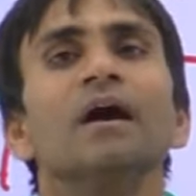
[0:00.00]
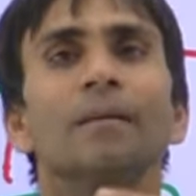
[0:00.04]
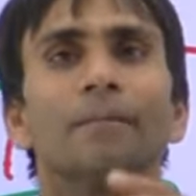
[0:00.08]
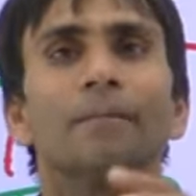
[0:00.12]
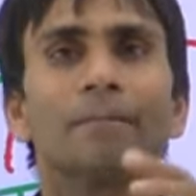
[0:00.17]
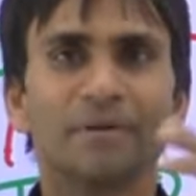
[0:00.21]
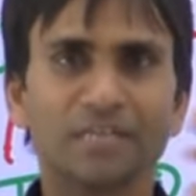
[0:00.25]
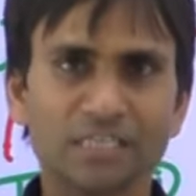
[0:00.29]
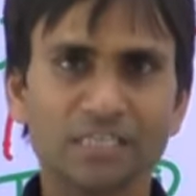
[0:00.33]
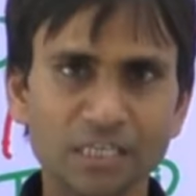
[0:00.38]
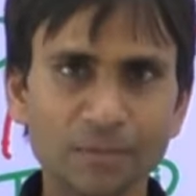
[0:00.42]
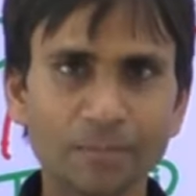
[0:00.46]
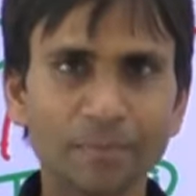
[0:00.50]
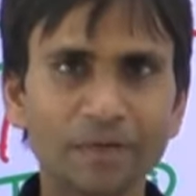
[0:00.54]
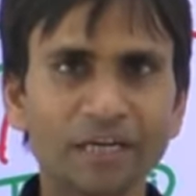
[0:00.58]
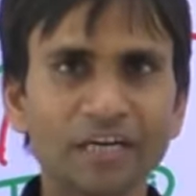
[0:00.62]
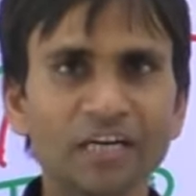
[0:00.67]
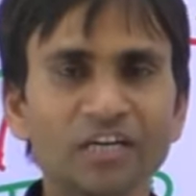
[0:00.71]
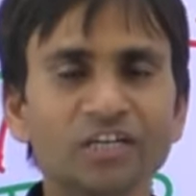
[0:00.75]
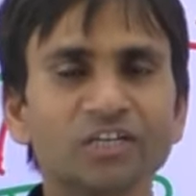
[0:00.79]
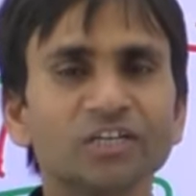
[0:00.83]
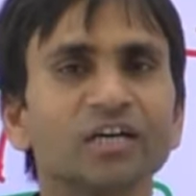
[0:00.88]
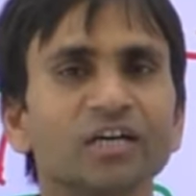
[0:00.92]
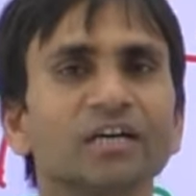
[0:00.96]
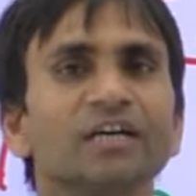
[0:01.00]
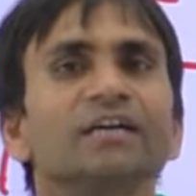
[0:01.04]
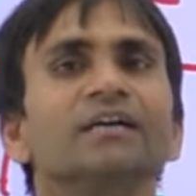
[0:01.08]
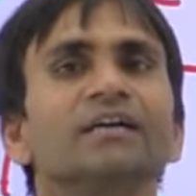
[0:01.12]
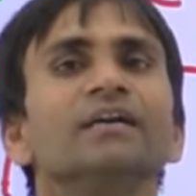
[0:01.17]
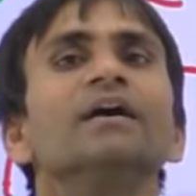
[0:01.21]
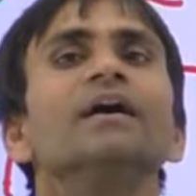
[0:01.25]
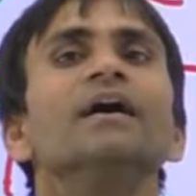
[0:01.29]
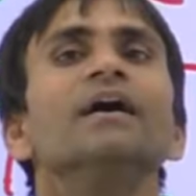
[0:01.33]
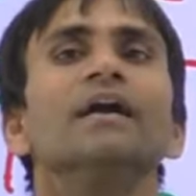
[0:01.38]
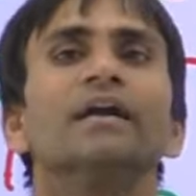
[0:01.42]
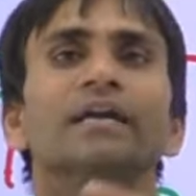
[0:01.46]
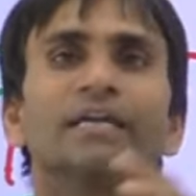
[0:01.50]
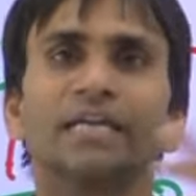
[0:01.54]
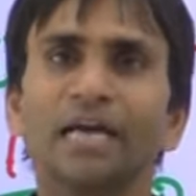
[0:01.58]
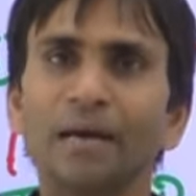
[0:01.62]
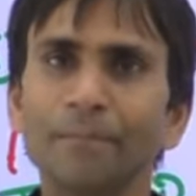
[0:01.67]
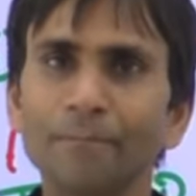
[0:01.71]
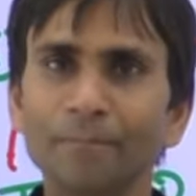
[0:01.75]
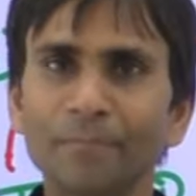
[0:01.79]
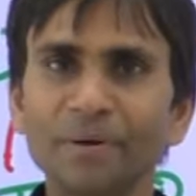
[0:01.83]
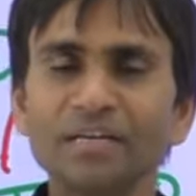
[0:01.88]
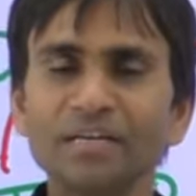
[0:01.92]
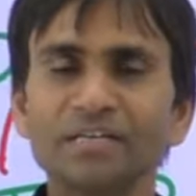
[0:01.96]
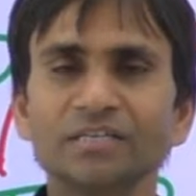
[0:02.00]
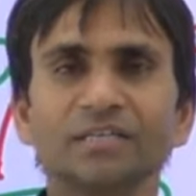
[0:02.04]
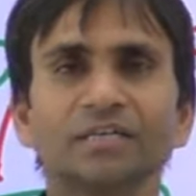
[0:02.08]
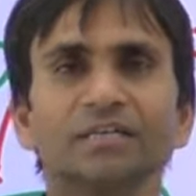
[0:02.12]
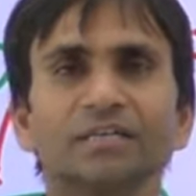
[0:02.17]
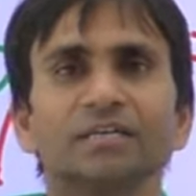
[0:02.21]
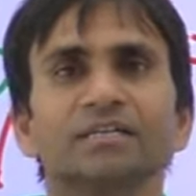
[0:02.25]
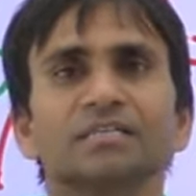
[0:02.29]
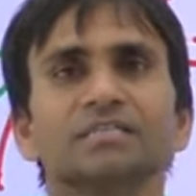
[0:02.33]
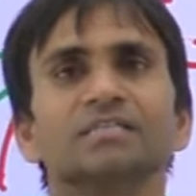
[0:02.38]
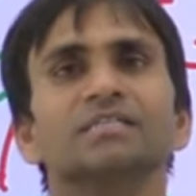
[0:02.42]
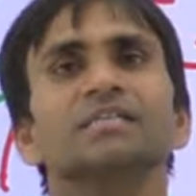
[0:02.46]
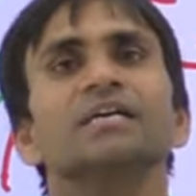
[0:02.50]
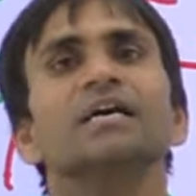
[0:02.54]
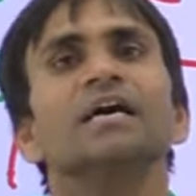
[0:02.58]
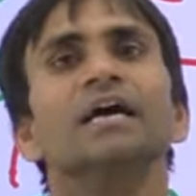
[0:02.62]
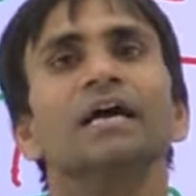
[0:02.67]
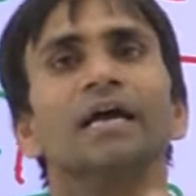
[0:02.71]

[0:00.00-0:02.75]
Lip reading: precipitation, temperatures,